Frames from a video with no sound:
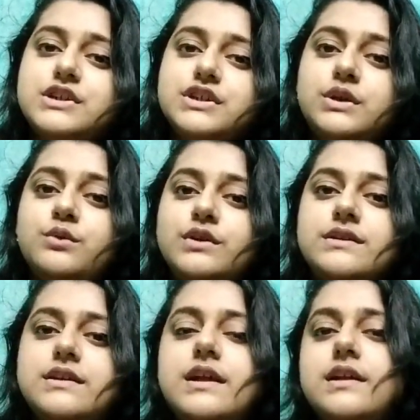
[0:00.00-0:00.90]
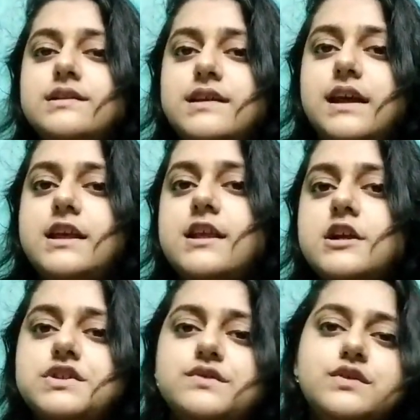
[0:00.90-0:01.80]
she would stay there,
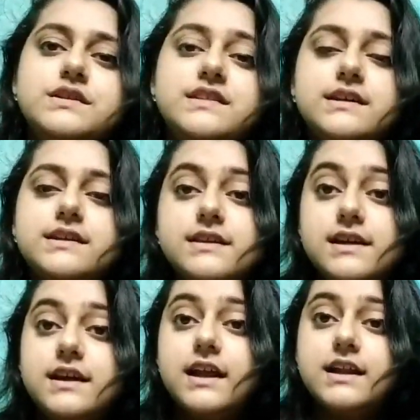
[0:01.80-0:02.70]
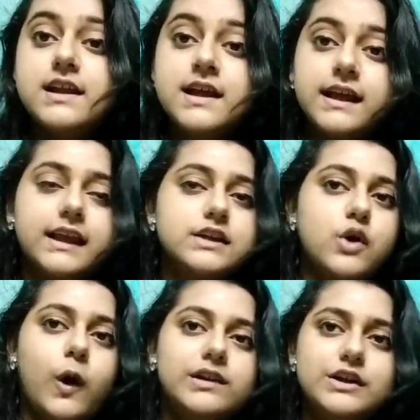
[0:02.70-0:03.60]
she won't say a thing and get
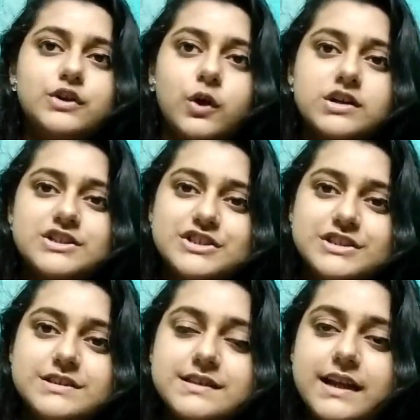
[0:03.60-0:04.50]
all the tortures,